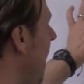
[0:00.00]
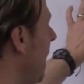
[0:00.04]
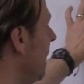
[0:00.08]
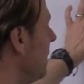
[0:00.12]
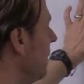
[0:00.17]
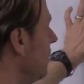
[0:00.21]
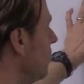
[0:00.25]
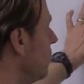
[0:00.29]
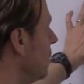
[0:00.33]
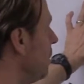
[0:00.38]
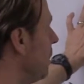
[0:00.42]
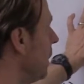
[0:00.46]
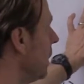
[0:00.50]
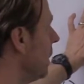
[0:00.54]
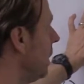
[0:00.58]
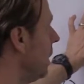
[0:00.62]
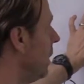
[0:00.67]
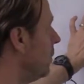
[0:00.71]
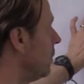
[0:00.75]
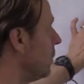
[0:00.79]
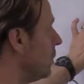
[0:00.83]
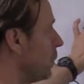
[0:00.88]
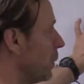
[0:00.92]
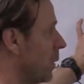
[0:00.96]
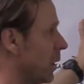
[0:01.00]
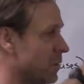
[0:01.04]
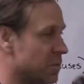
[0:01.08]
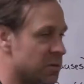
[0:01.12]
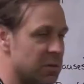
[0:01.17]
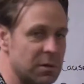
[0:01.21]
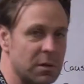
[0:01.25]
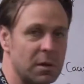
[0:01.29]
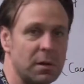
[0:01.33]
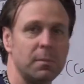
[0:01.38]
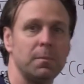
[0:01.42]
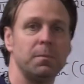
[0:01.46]
Adams becomes
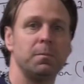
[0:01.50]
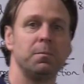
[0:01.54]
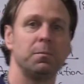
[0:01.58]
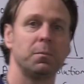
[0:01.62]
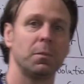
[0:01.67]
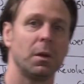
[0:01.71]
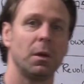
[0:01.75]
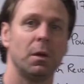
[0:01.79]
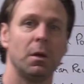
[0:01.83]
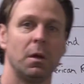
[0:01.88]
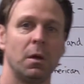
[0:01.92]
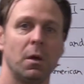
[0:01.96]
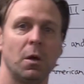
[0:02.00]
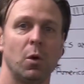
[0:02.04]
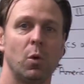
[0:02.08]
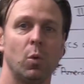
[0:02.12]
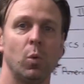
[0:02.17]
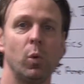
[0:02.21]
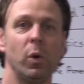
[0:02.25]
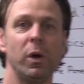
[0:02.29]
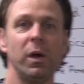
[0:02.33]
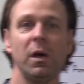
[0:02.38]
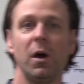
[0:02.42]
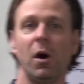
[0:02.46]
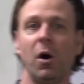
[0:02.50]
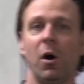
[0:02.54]
president, we